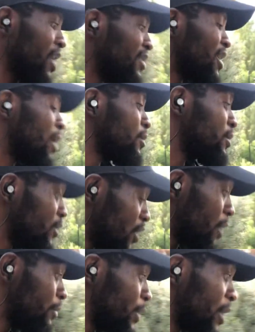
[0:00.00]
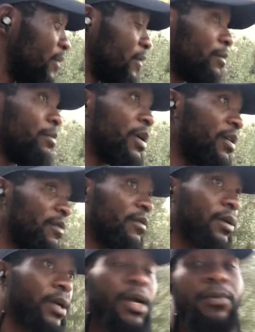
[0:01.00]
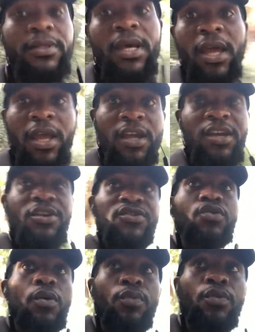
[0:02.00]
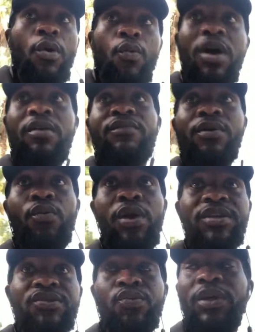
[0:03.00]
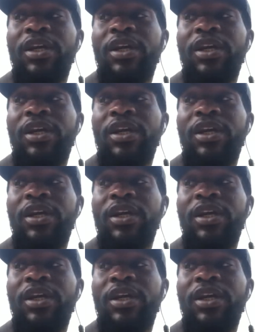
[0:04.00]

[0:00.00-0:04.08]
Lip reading: Jan, BF, come on. So one of the ways we